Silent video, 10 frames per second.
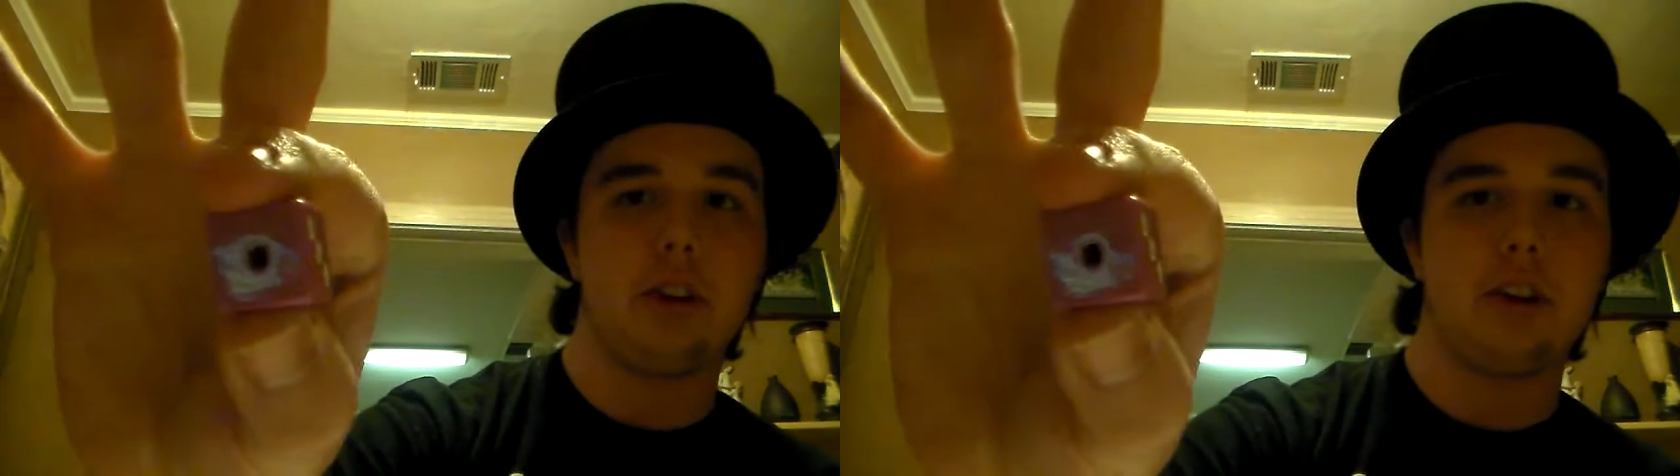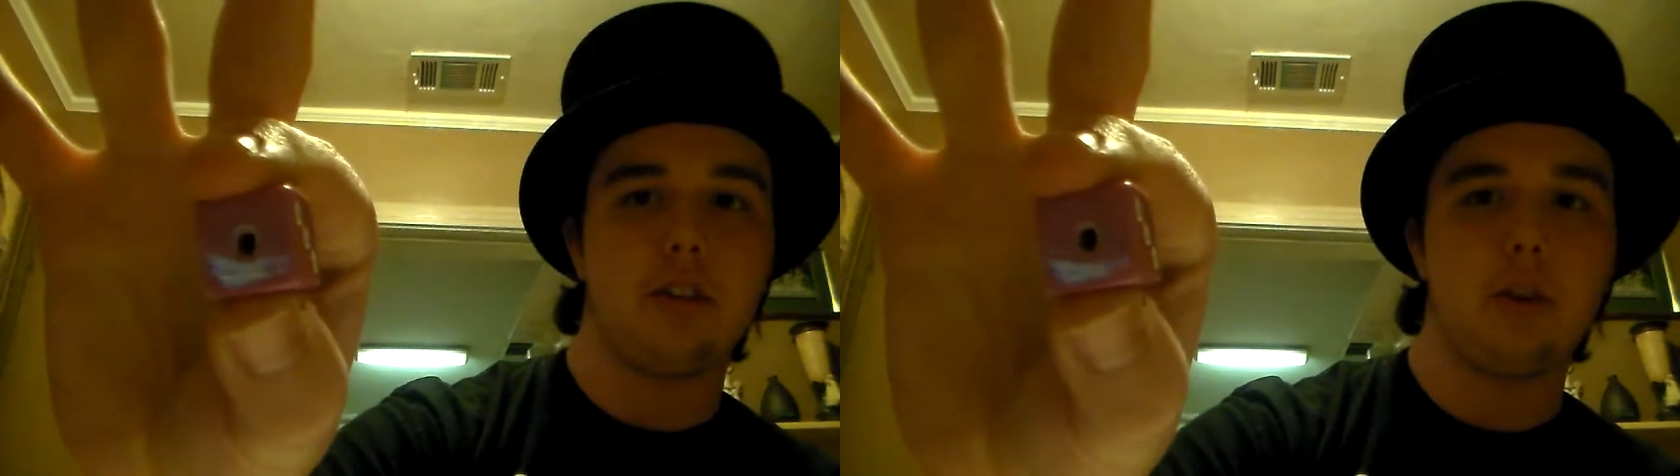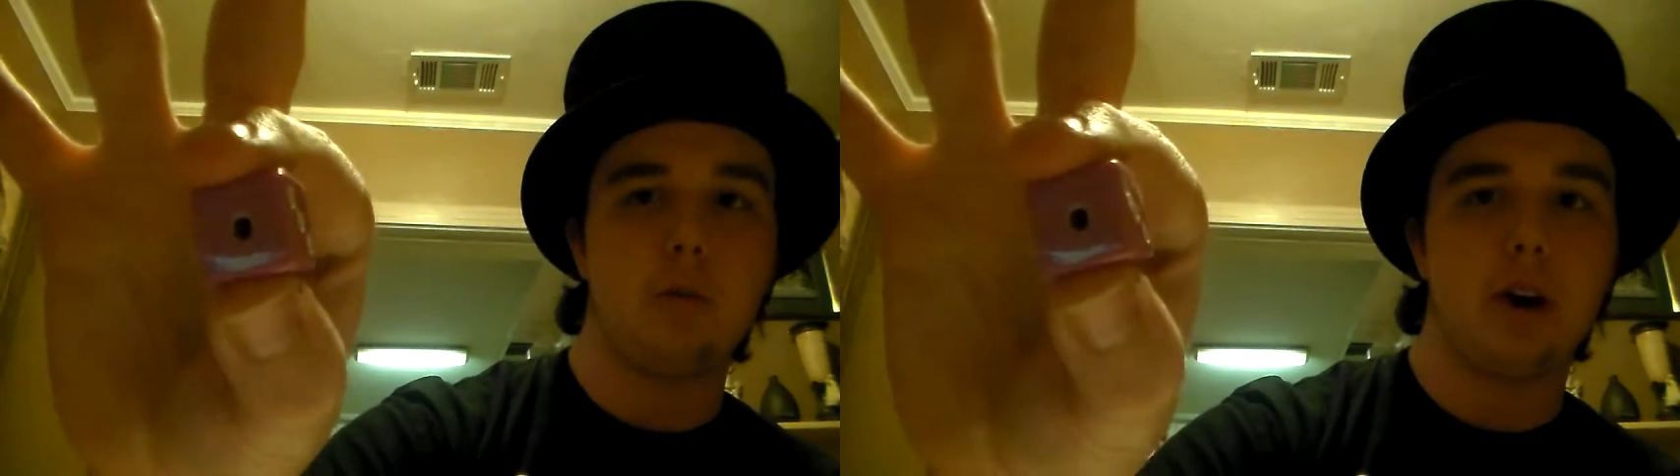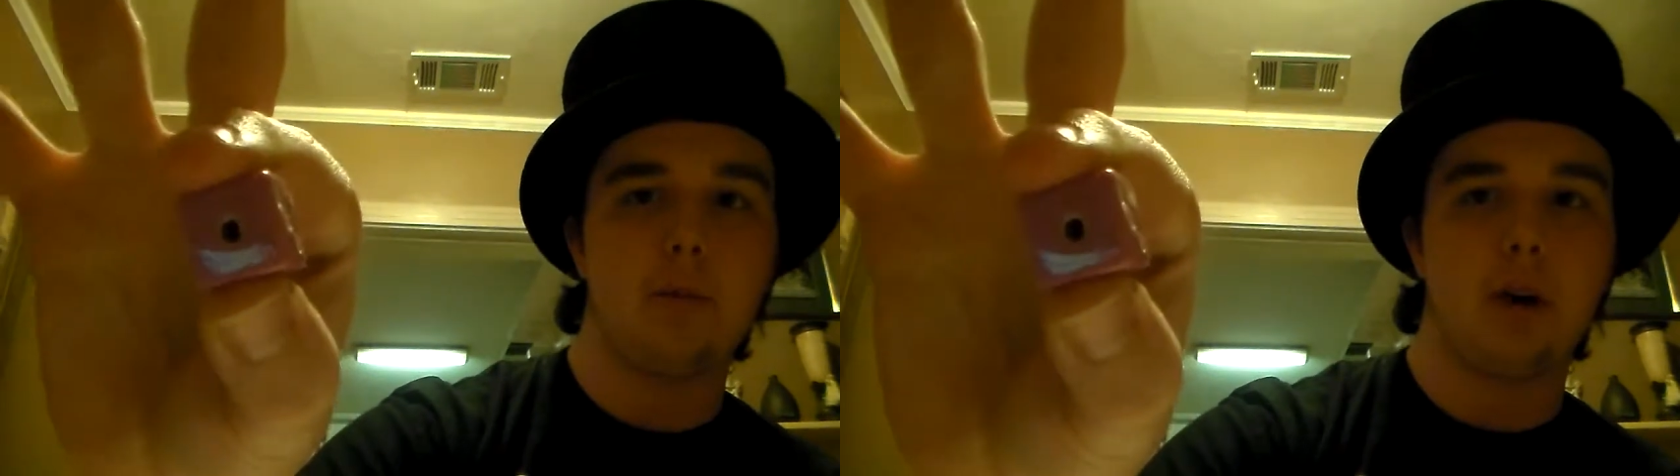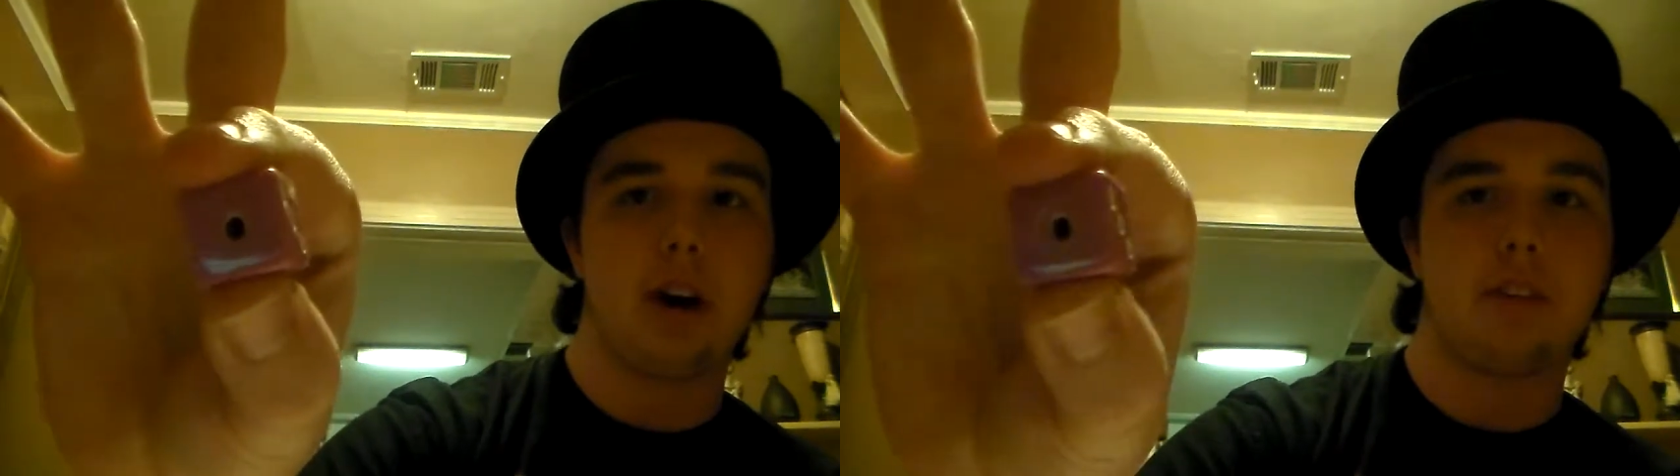You can do
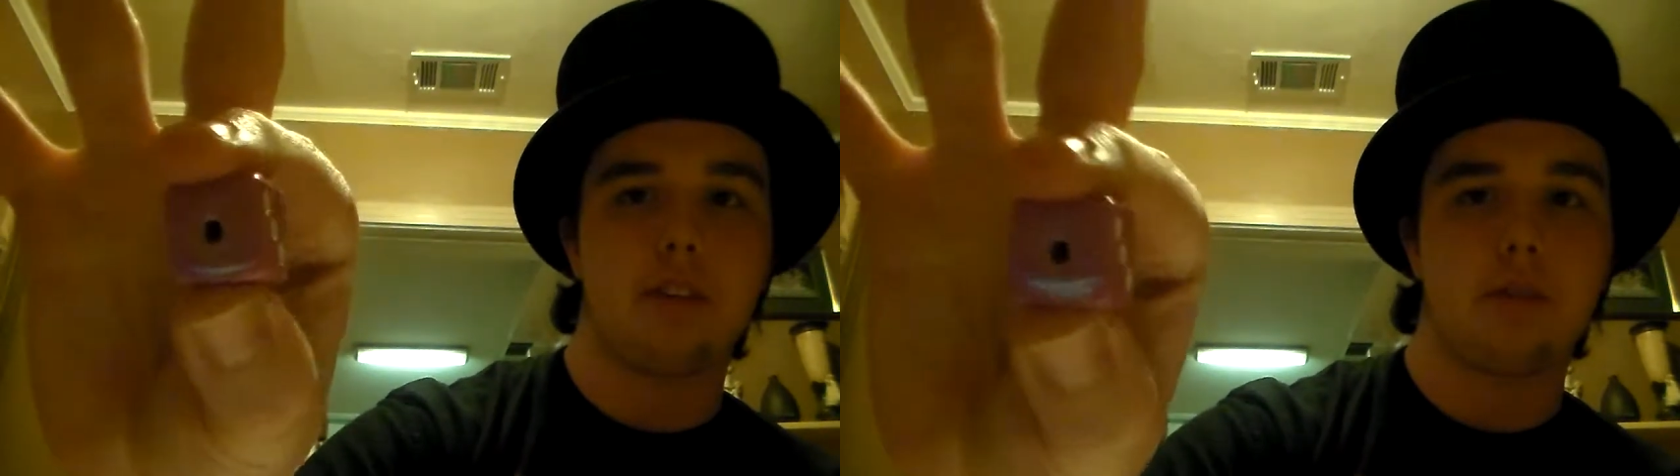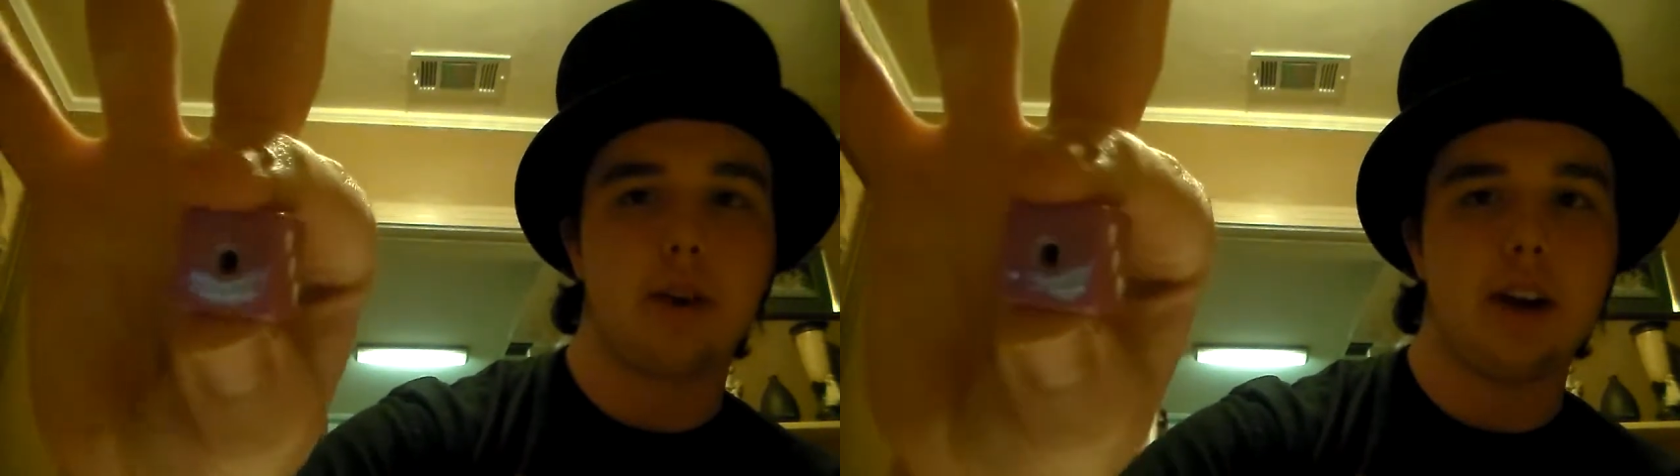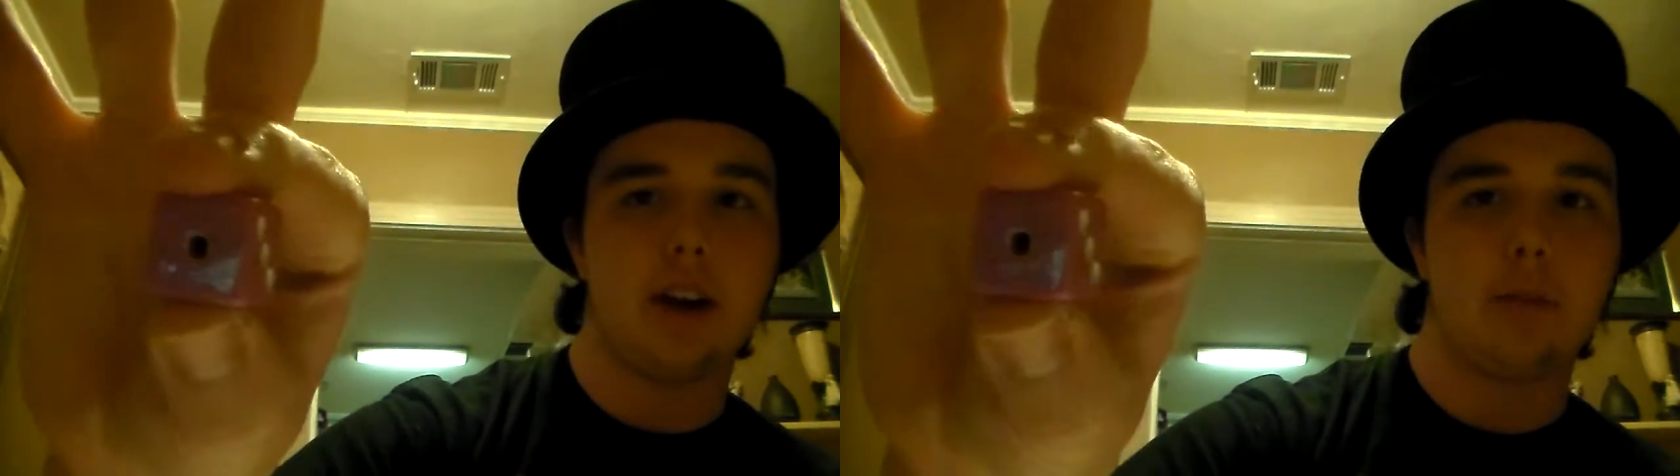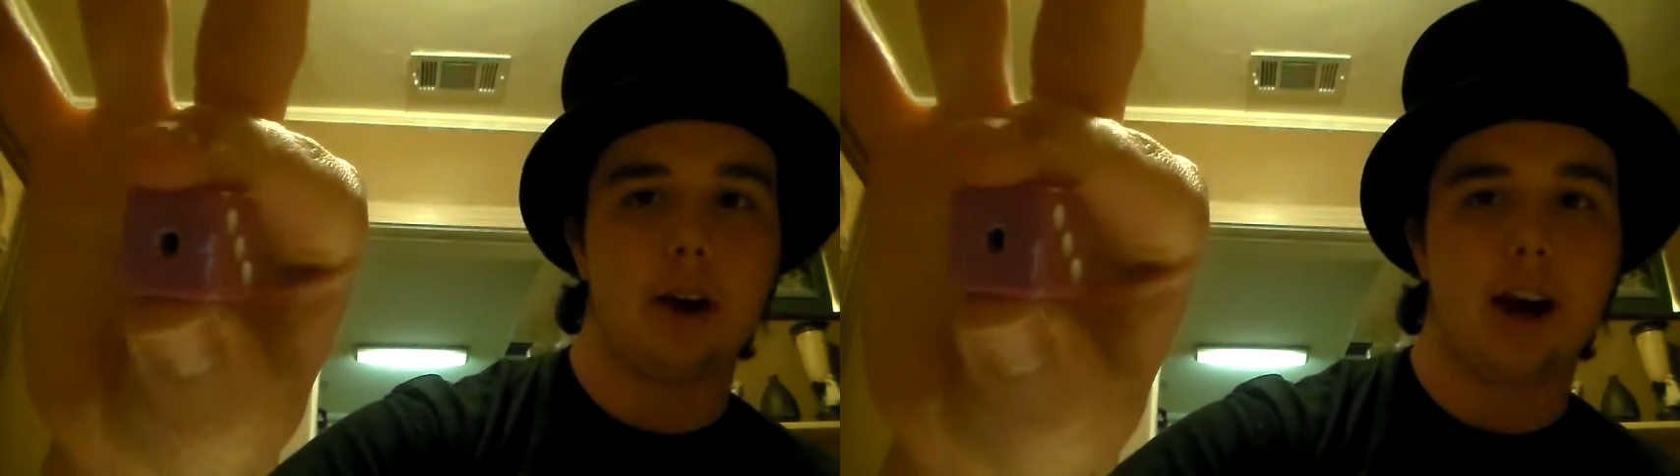one where it's this right here where